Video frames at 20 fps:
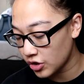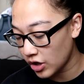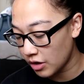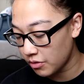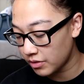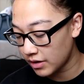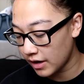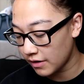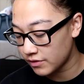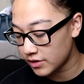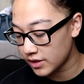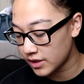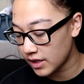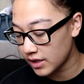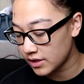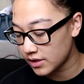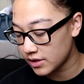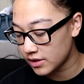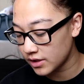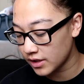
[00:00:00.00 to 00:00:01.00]
so I would have to
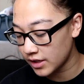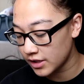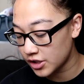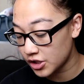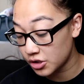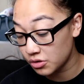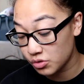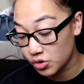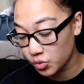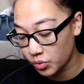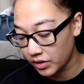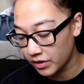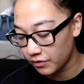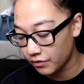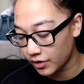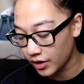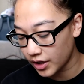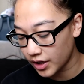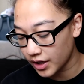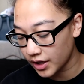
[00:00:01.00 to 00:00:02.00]
get to like
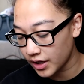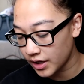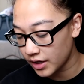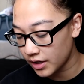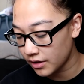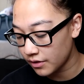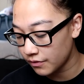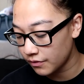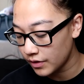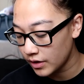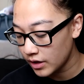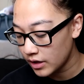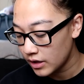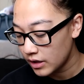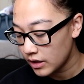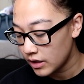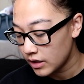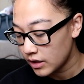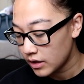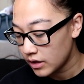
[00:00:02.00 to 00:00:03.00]
225.
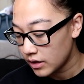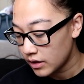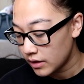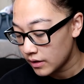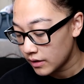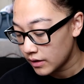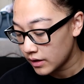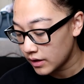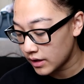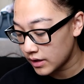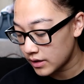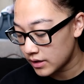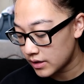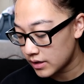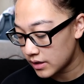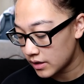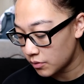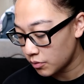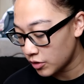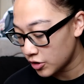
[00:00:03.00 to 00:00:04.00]
Let's
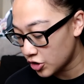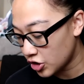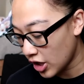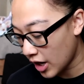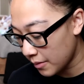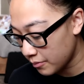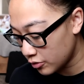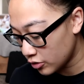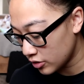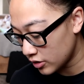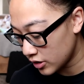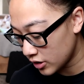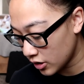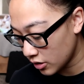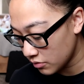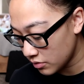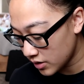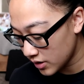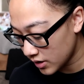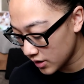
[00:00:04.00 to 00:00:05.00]
see what chapter is
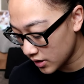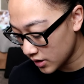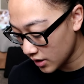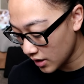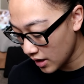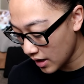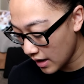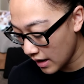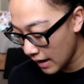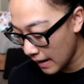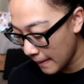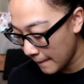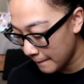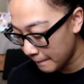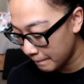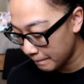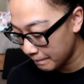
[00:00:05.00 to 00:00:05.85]
closest to that.